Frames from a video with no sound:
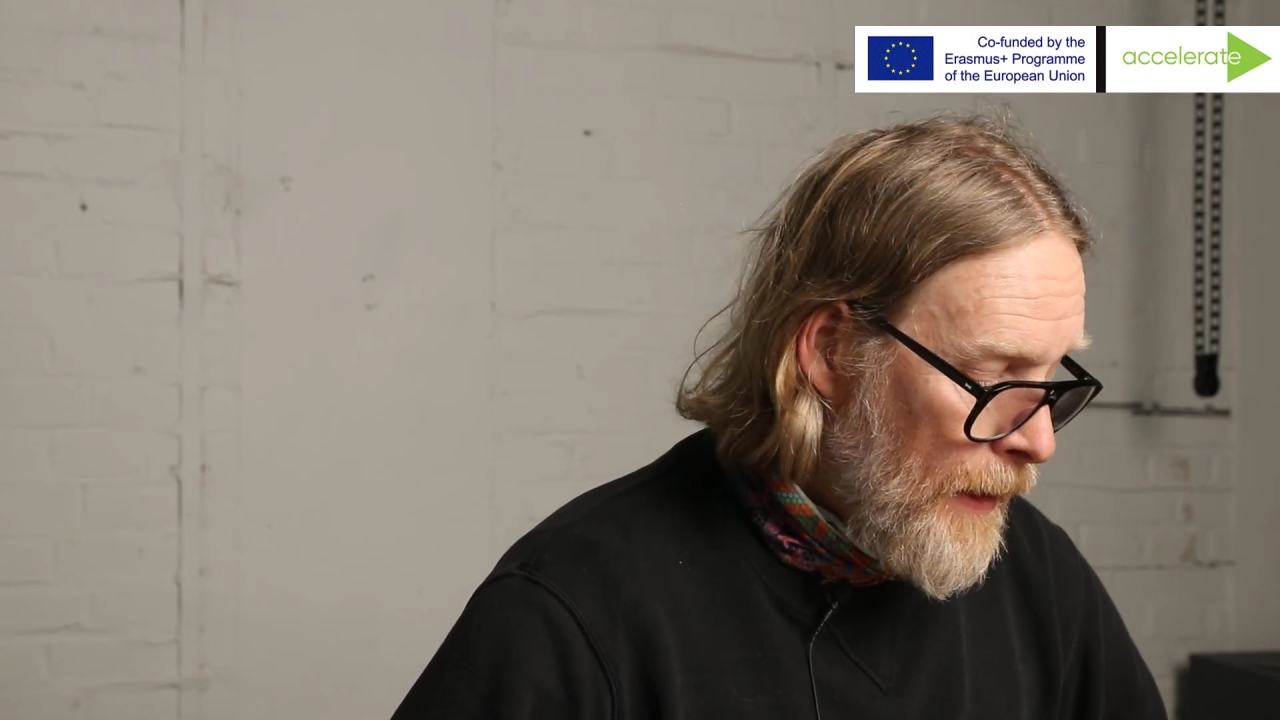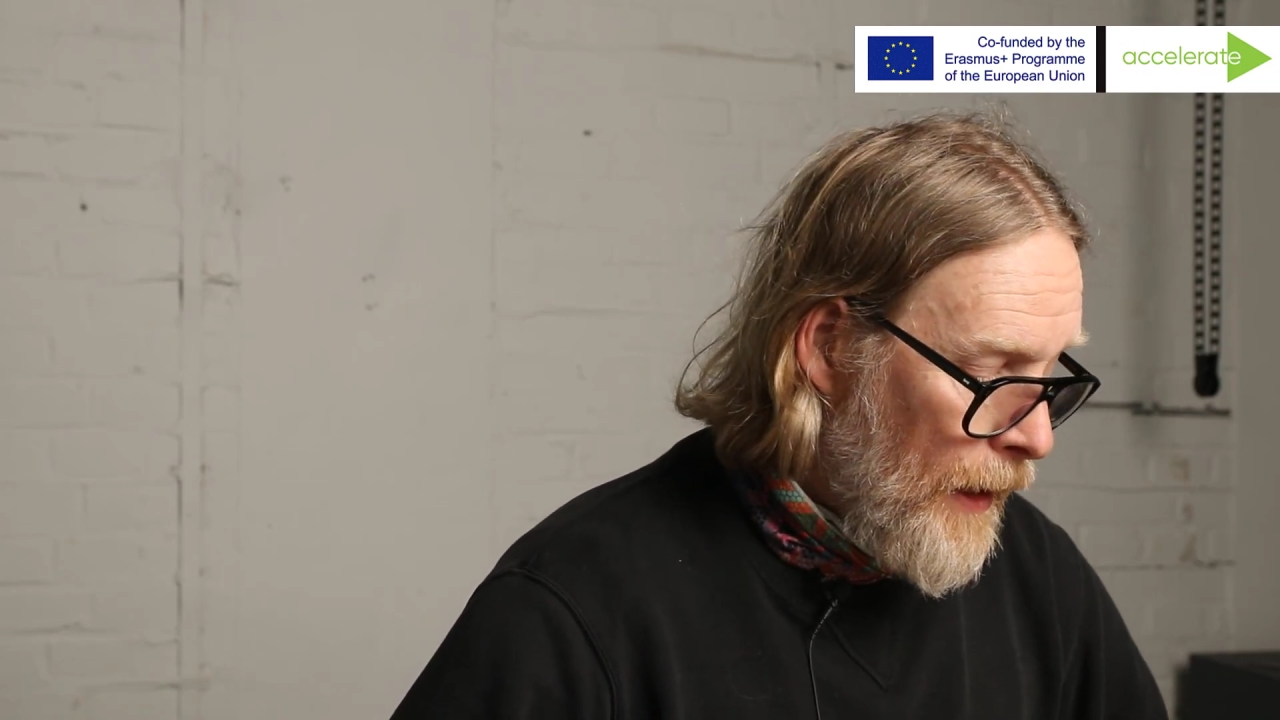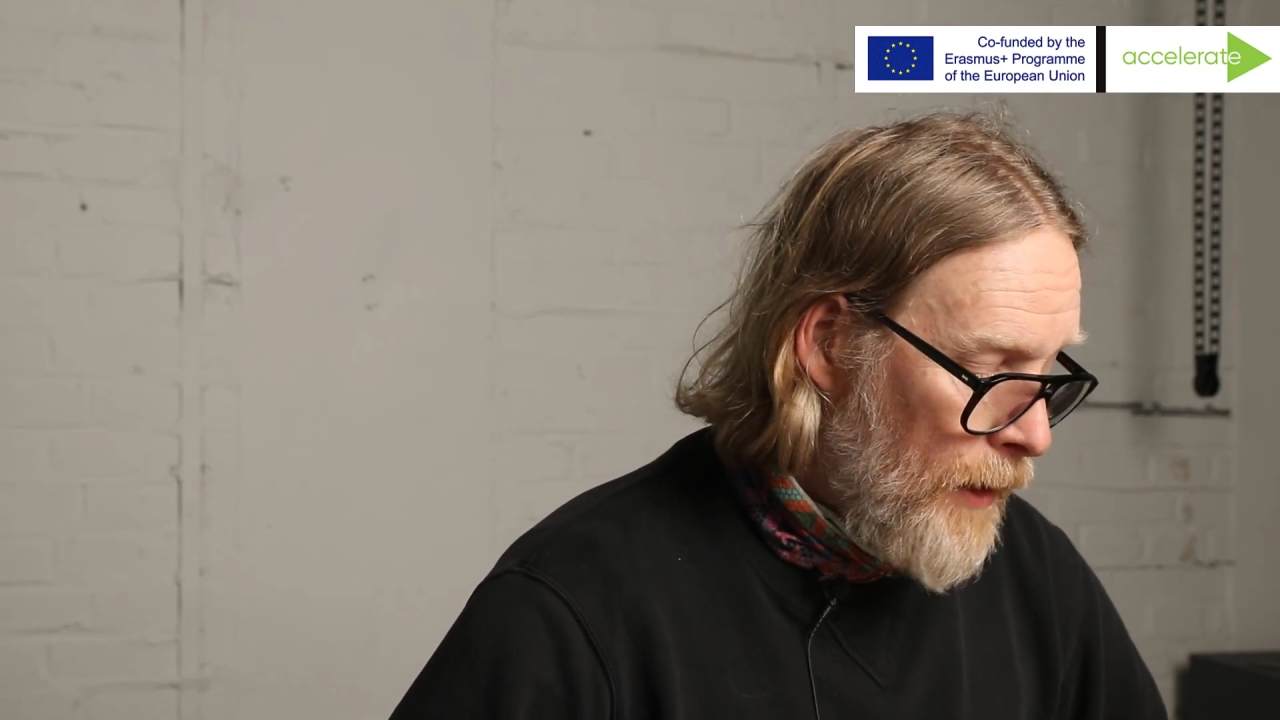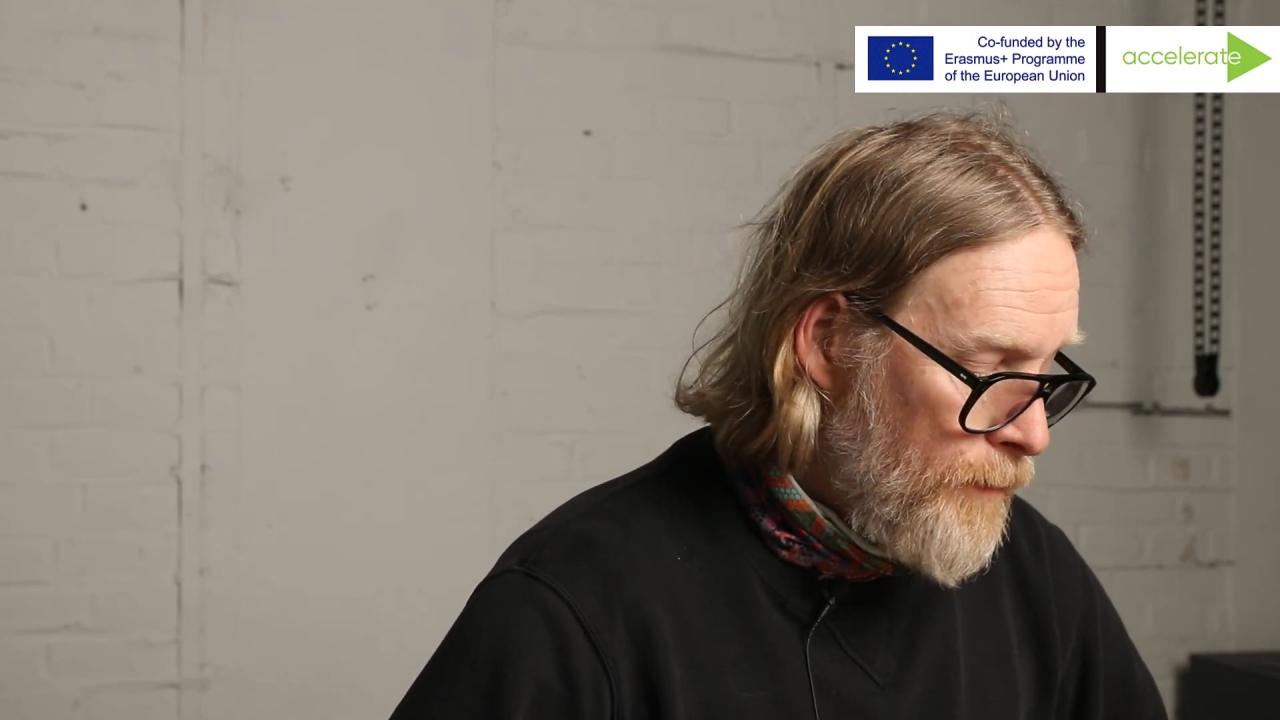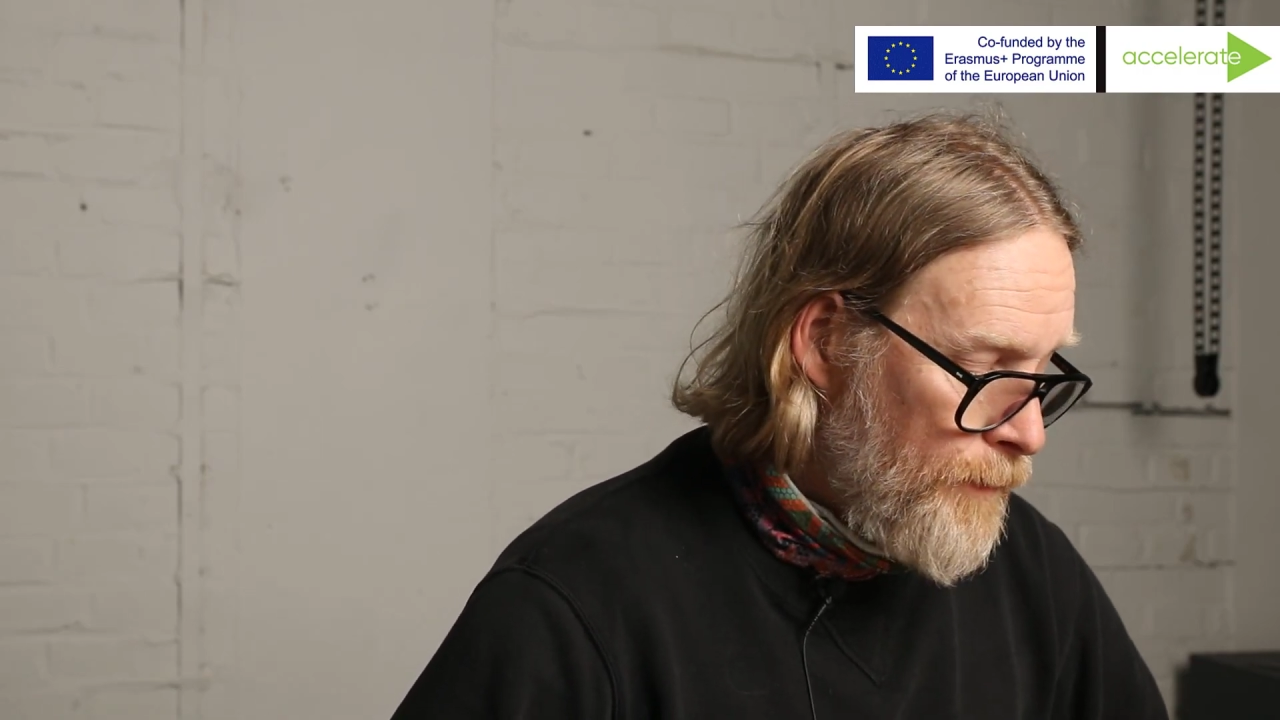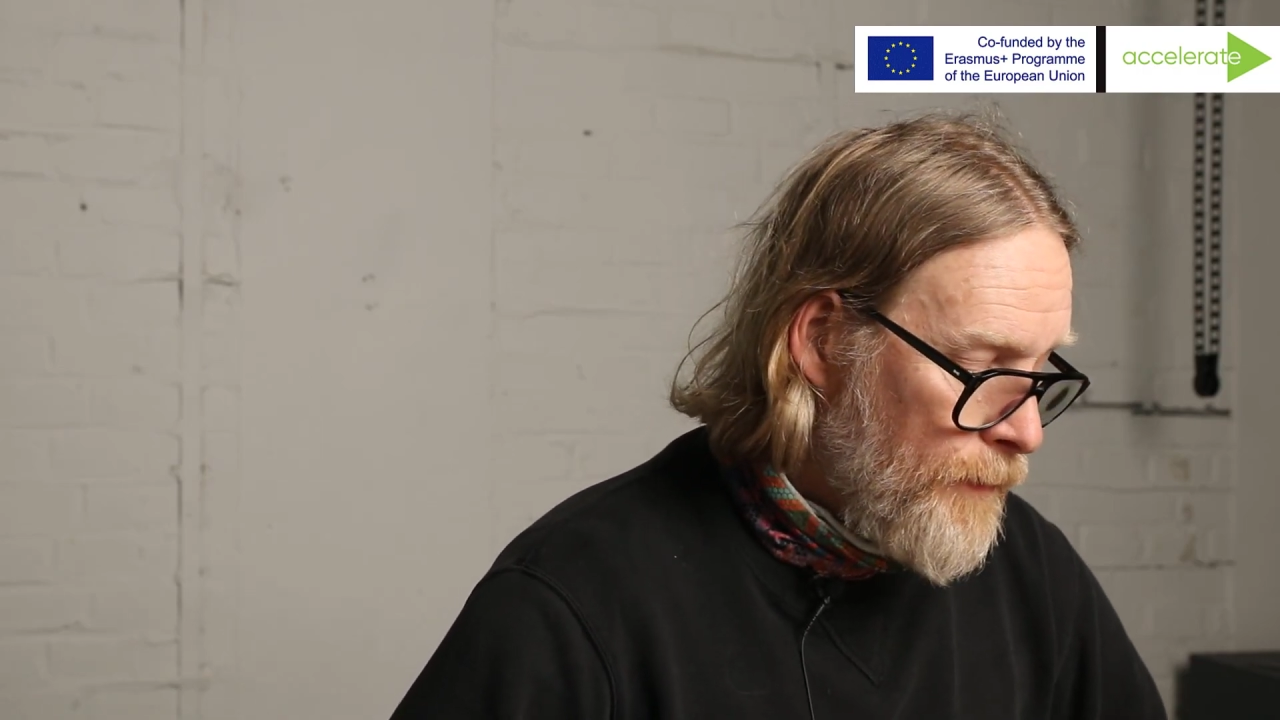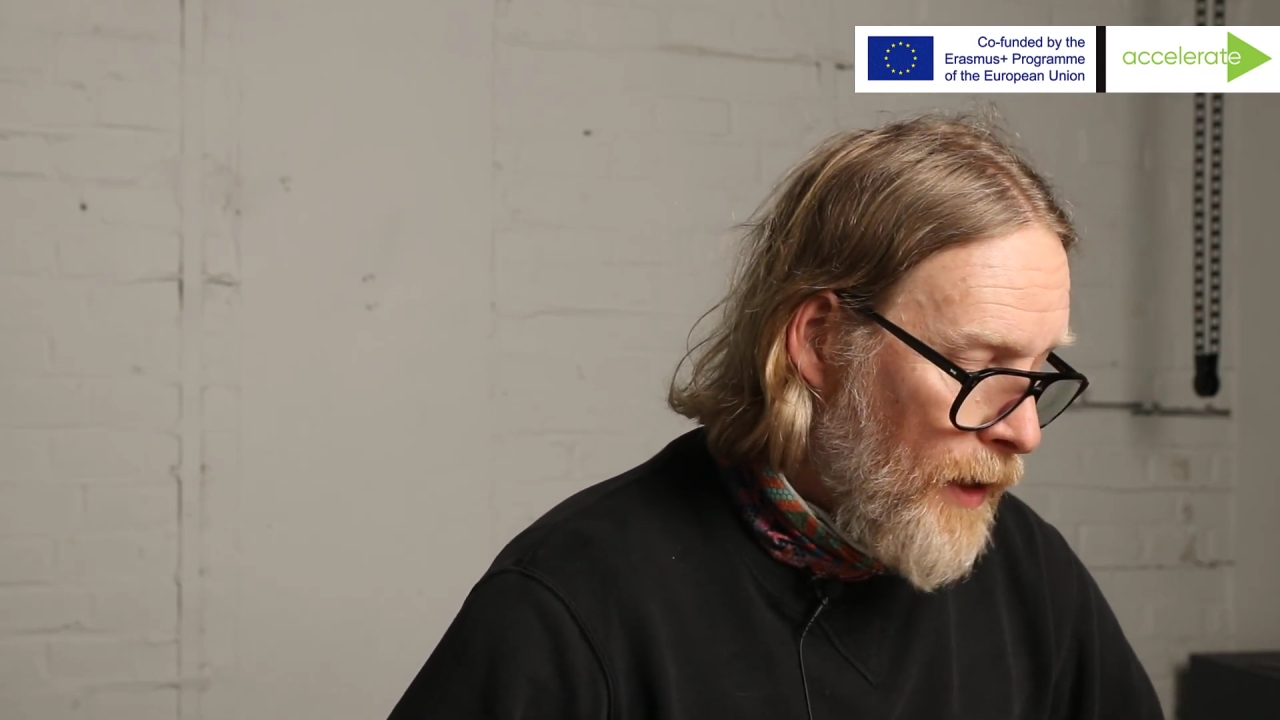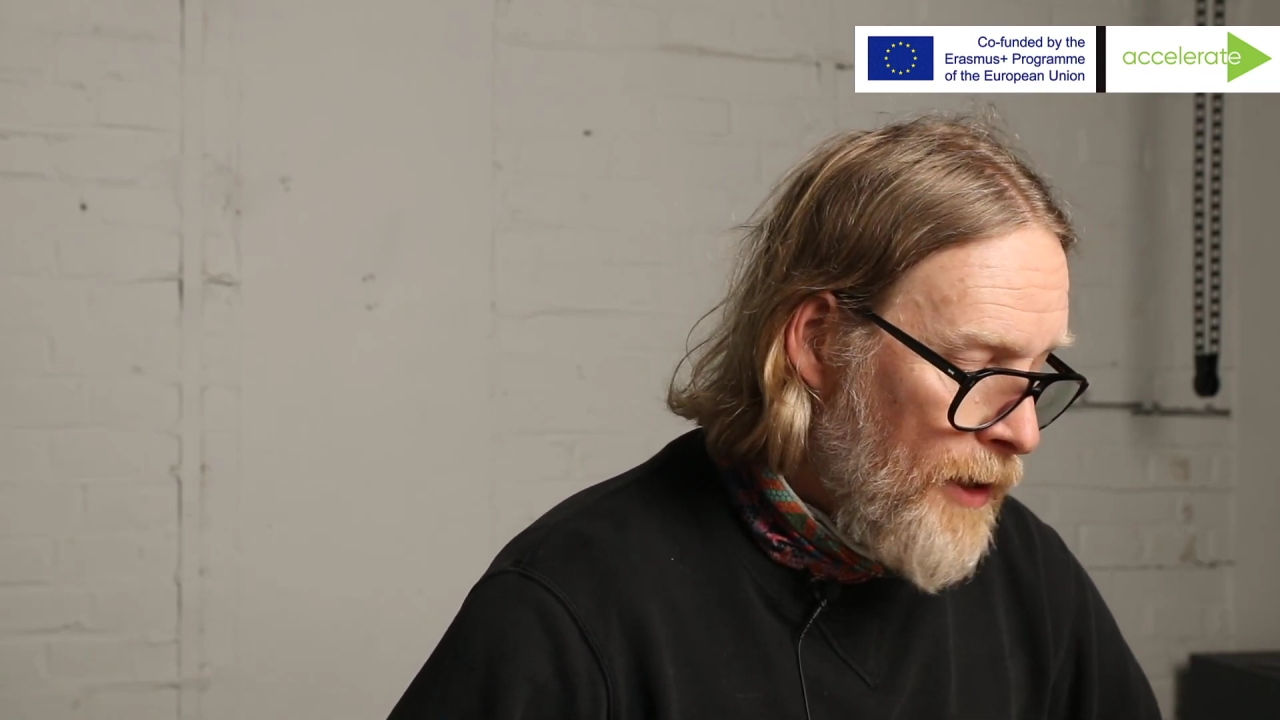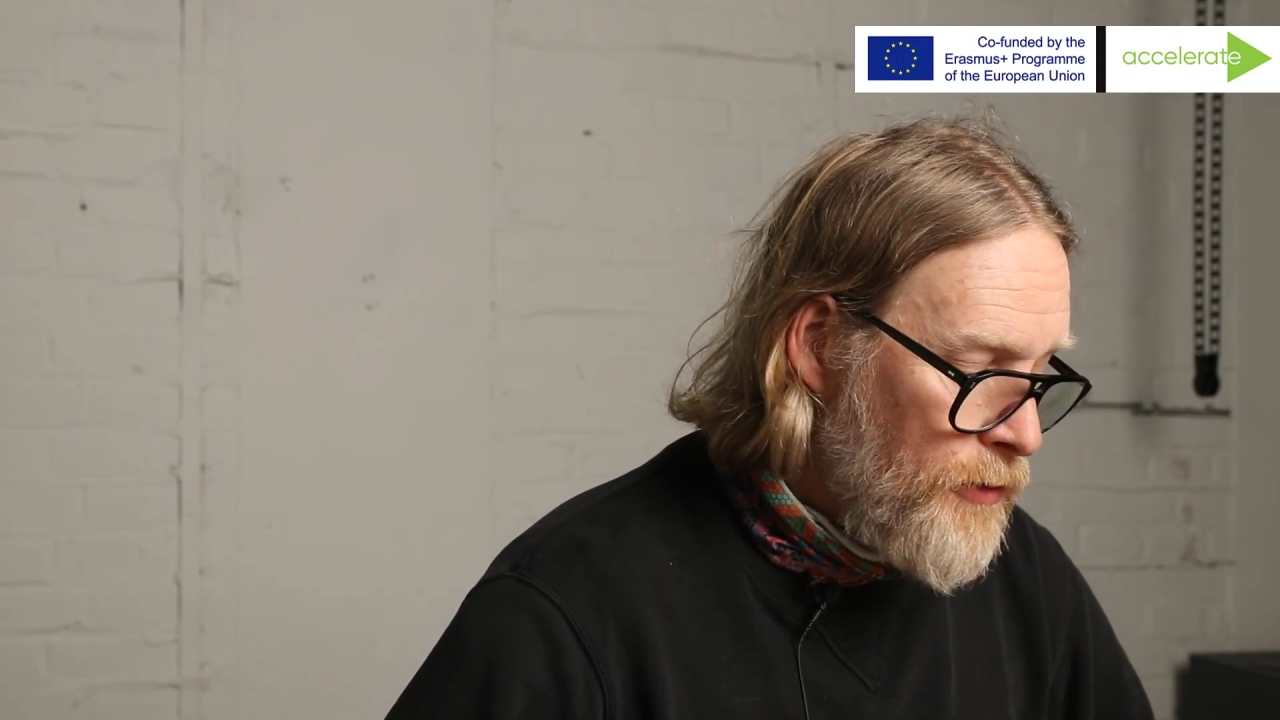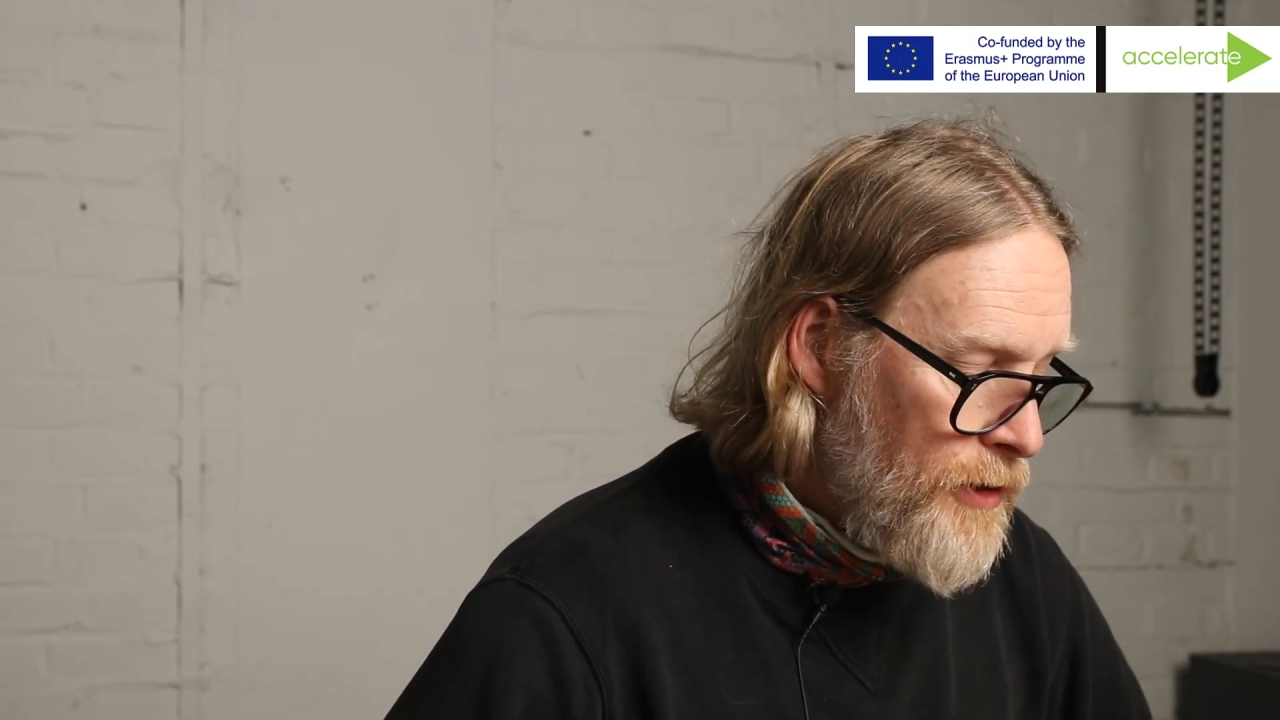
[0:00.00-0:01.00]

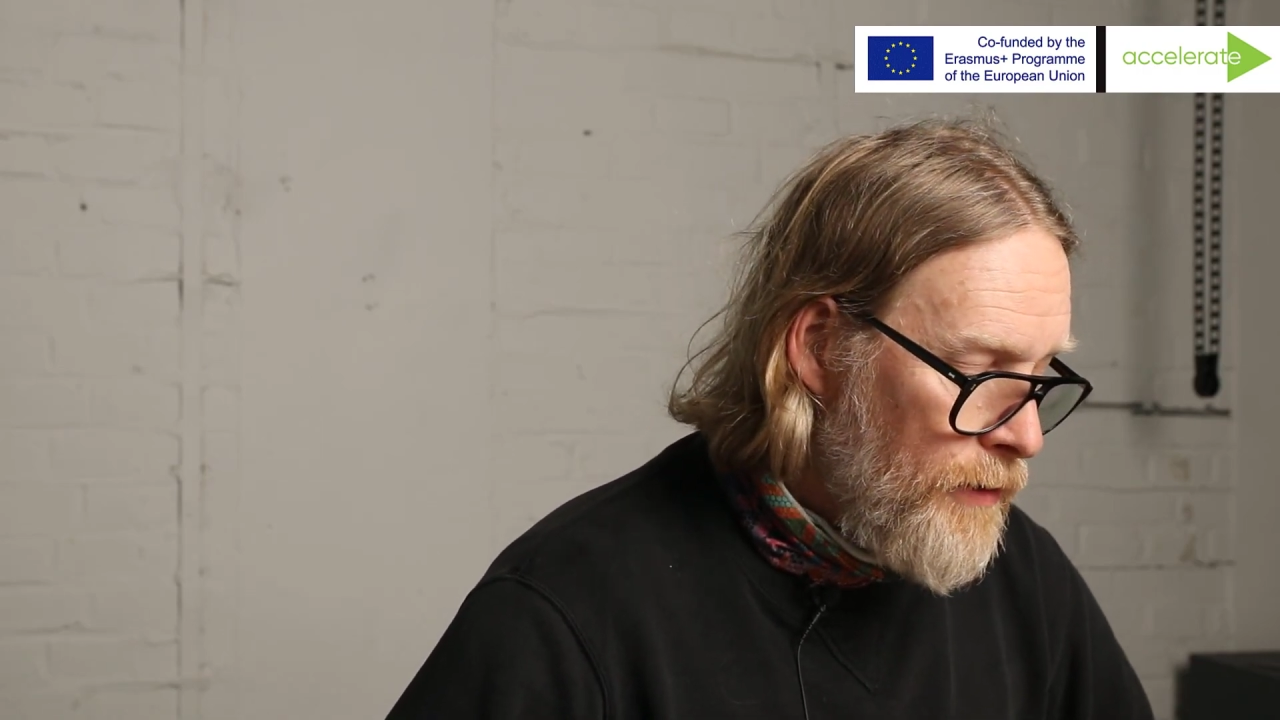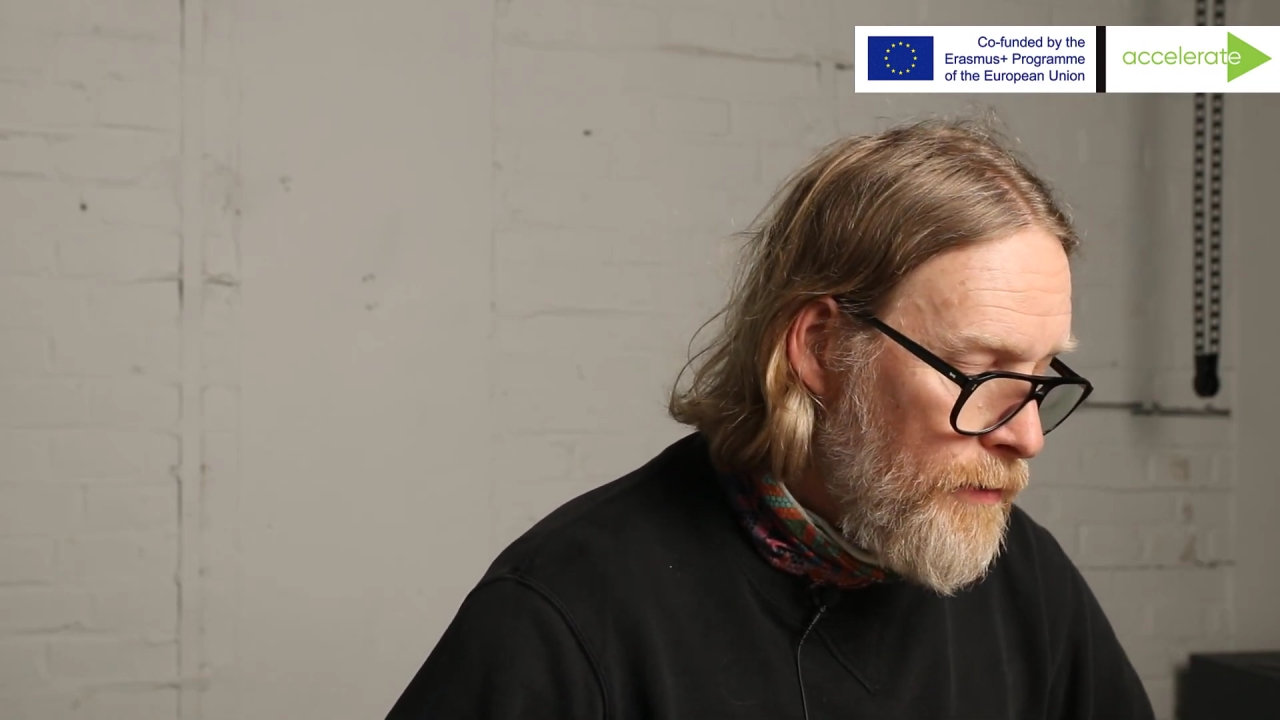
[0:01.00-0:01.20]
I also